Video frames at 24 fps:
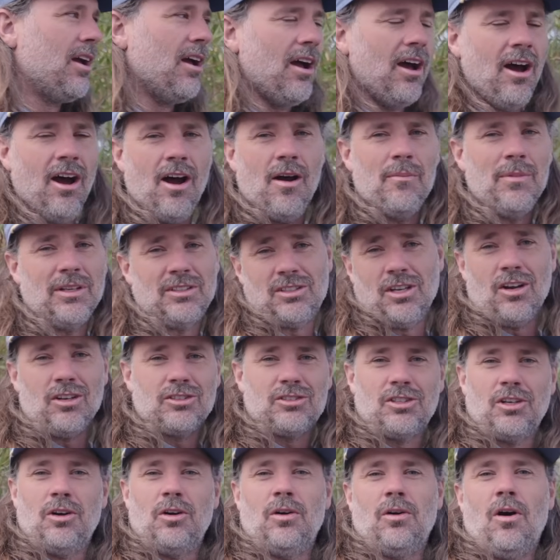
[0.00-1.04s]
It's
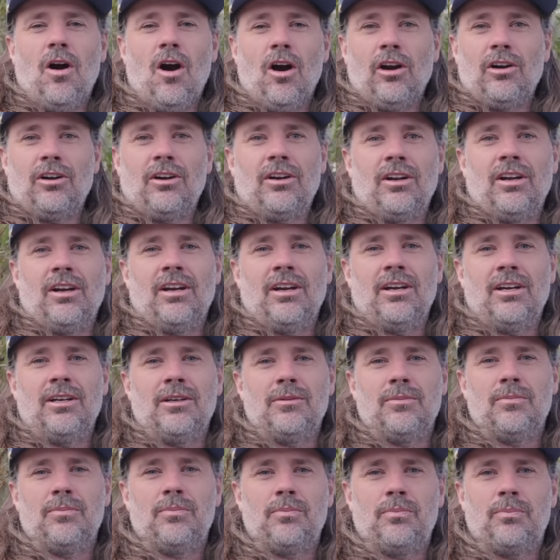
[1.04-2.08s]
also harder to
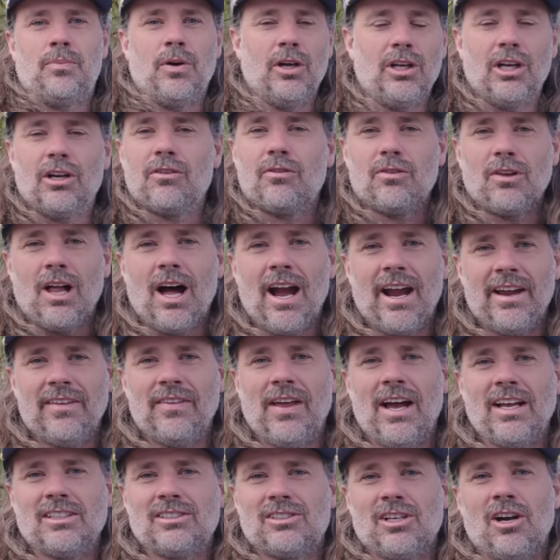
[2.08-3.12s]
put your fly in
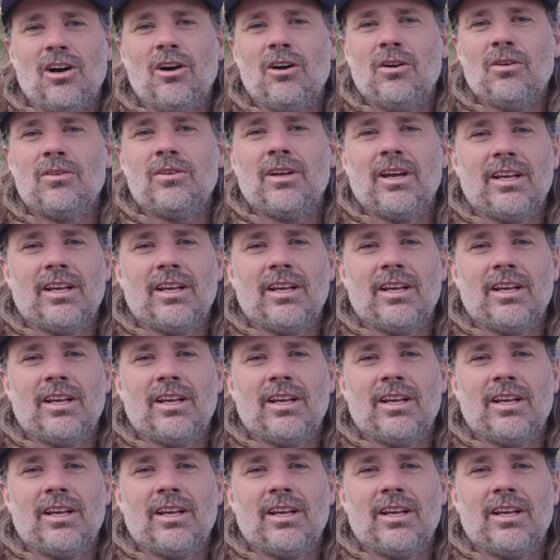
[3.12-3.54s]
that zone,